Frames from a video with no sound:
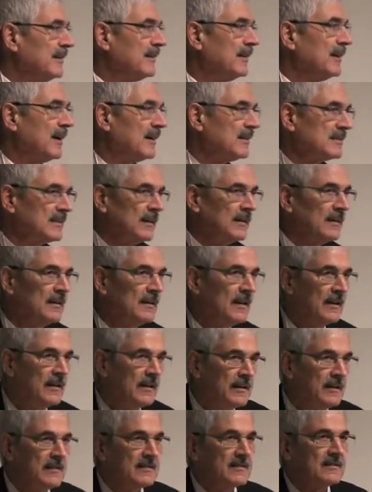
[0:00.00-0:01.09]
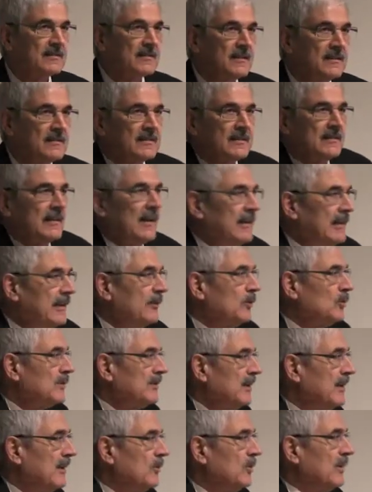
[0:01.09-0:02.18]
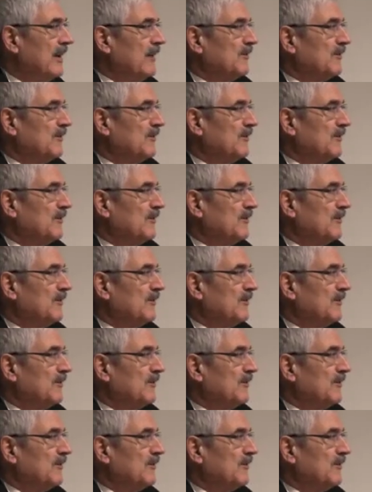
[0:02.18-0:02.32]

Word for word: in Gaza, it's, it's a daily routine.